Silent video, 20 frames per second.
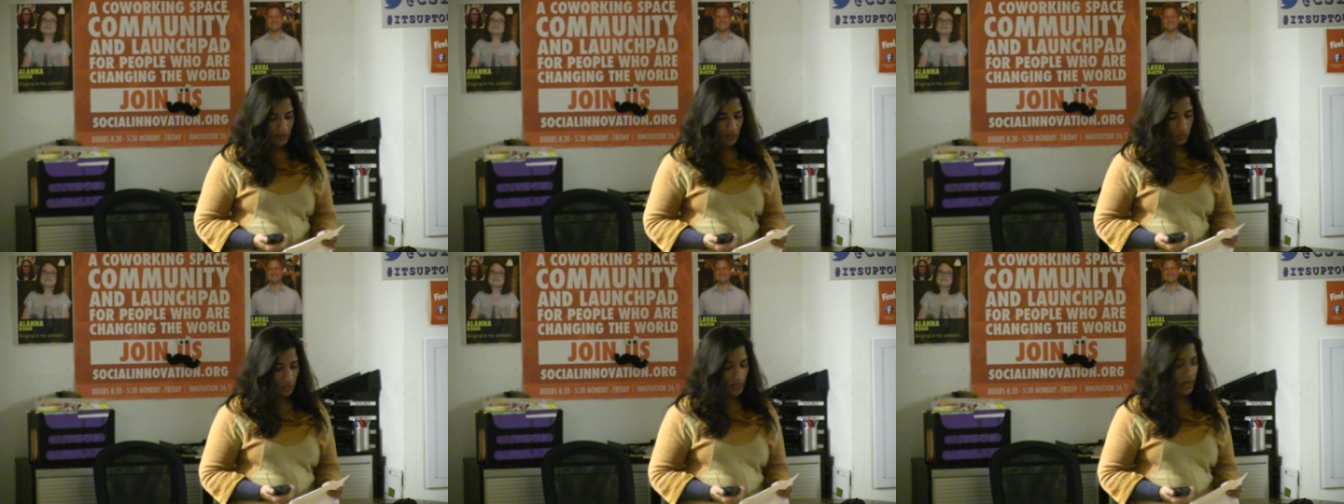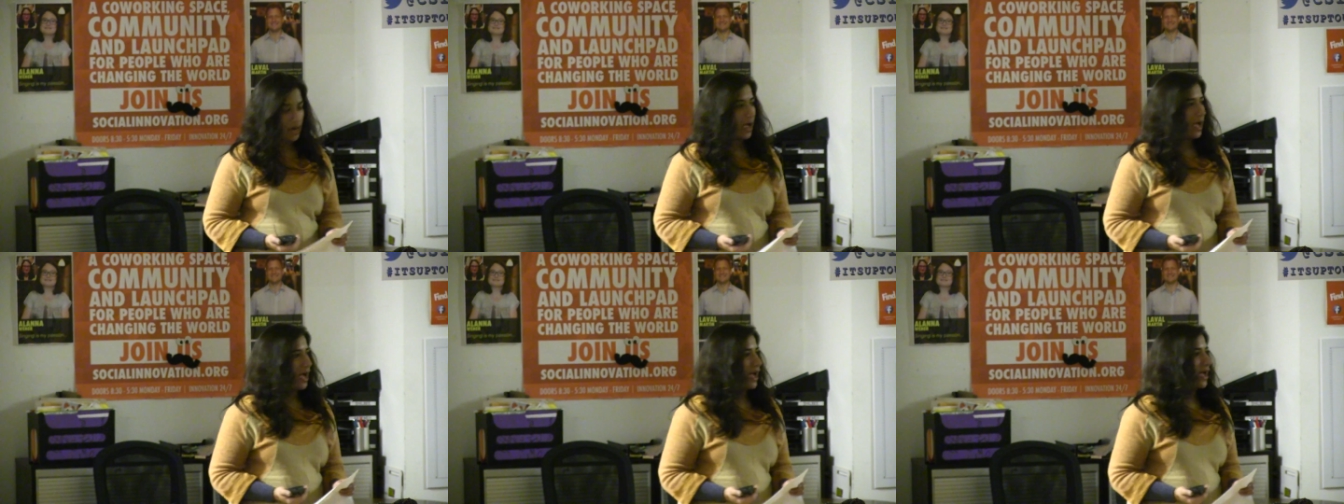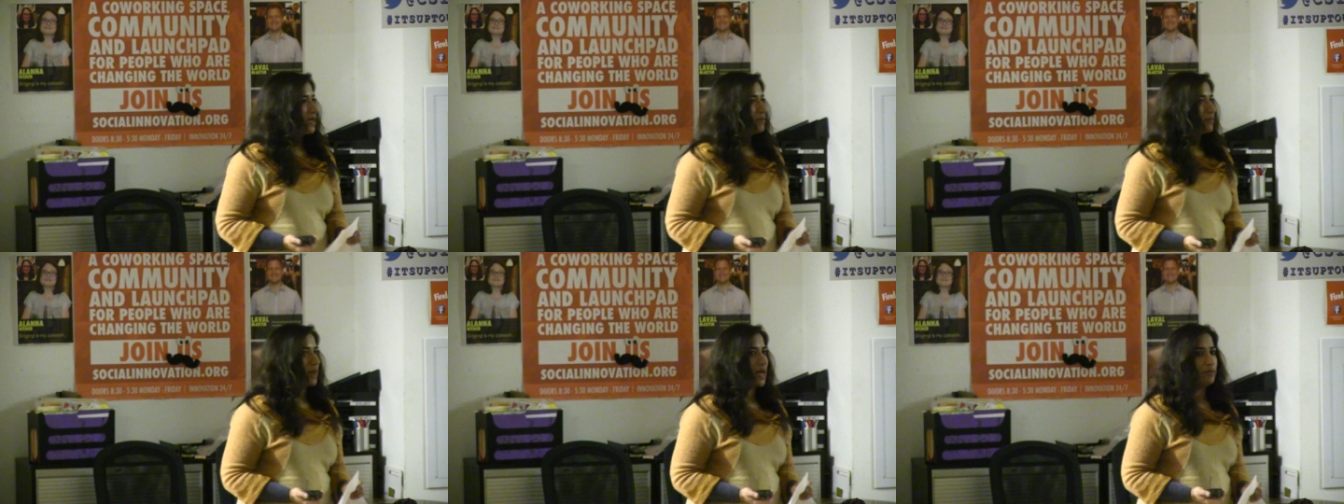where
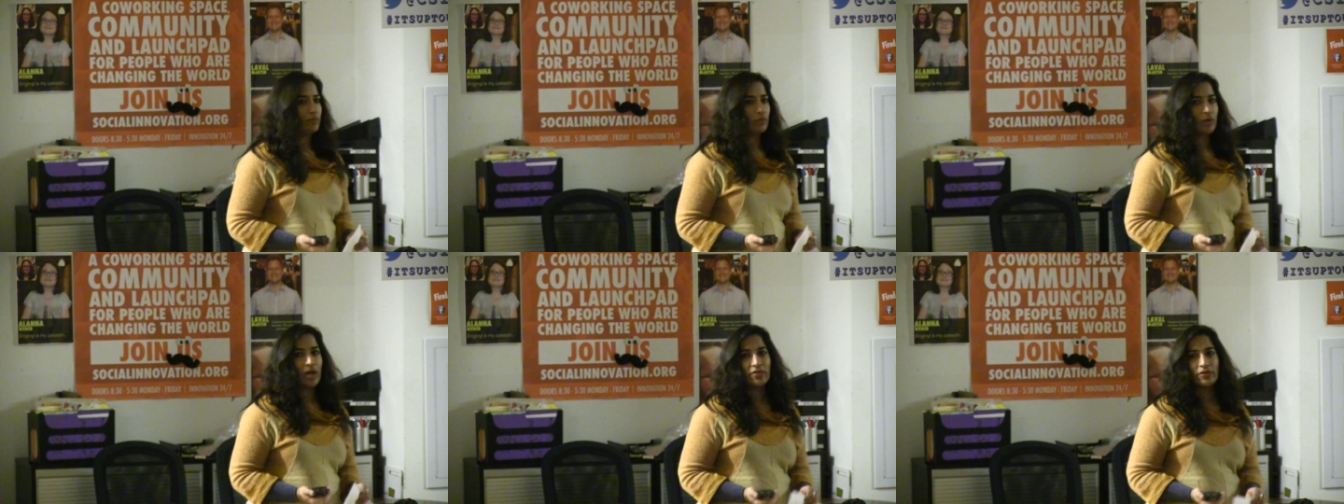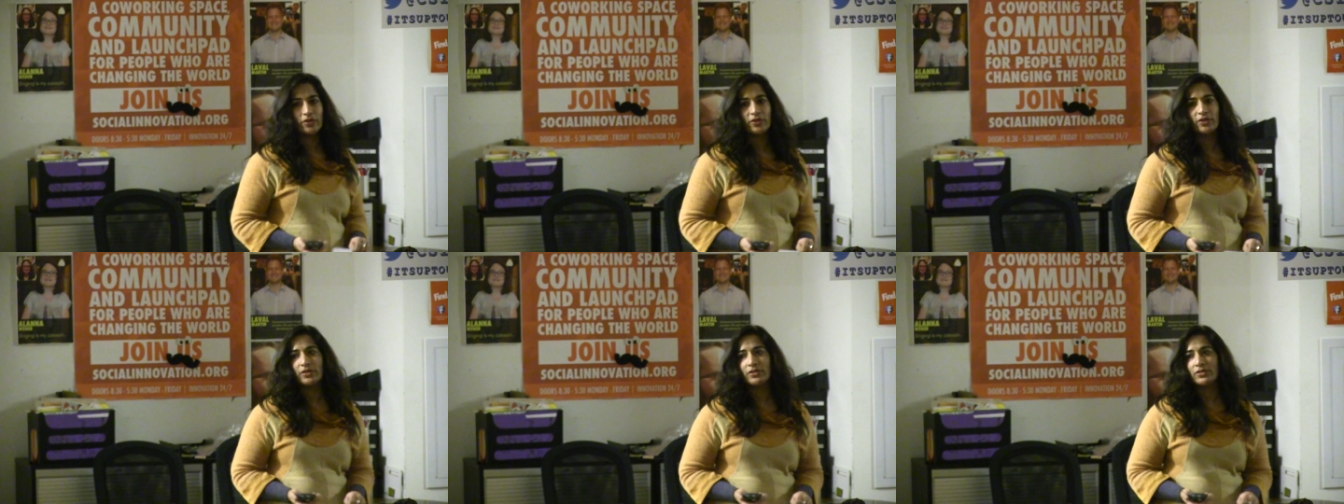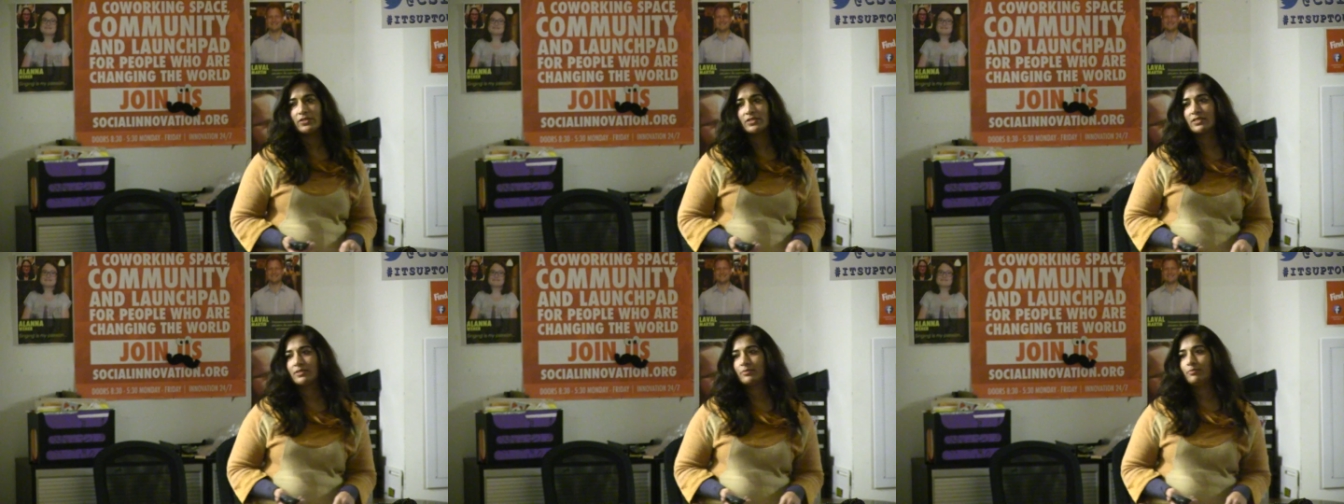I, my
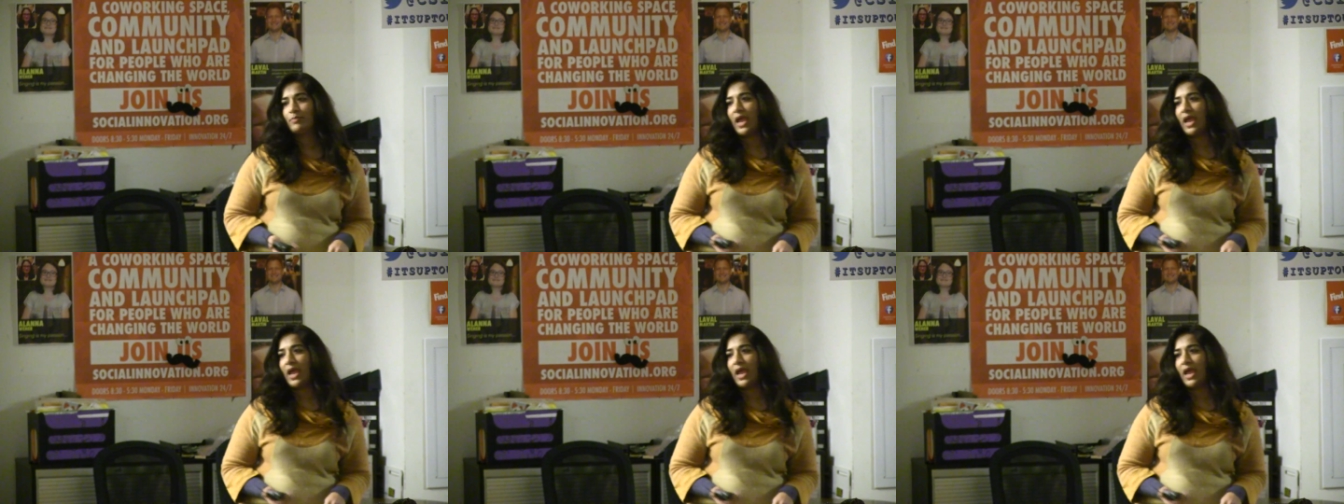brothers,